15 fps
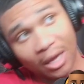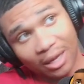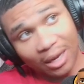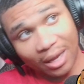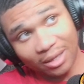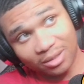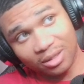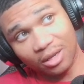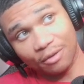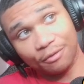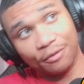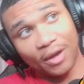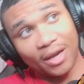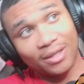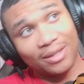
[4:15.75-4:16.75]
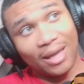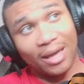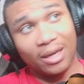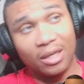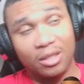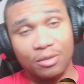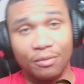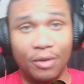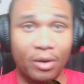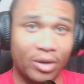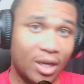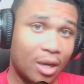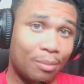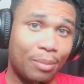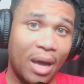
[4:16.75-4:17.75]
It has the effect that is
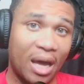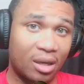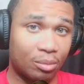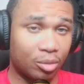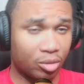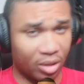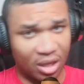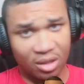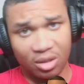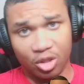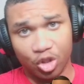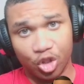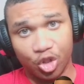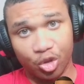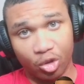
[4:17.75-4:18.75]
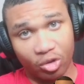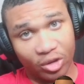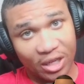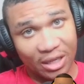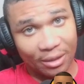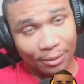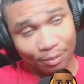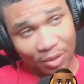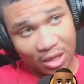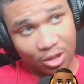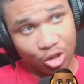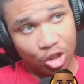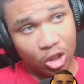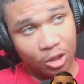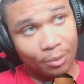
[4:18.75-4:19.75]
very compatible in the Shuri
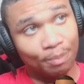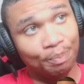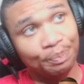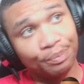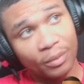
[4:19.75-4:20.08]
engine.